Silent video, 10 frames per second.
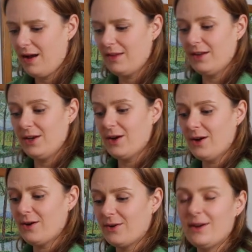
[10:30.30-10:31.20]
And there you
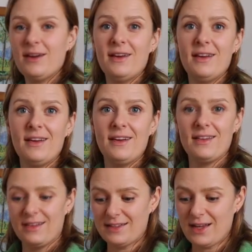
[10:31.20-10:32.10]
go.
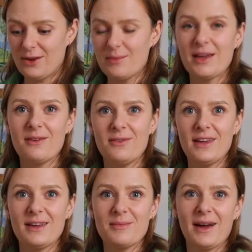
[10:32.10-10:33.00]
That's how you make a
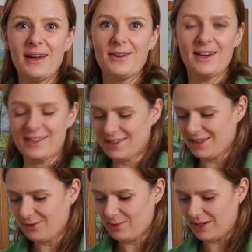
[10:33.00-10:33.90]
vegan pie crust,
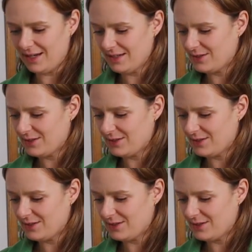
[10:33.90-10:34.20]
everybody.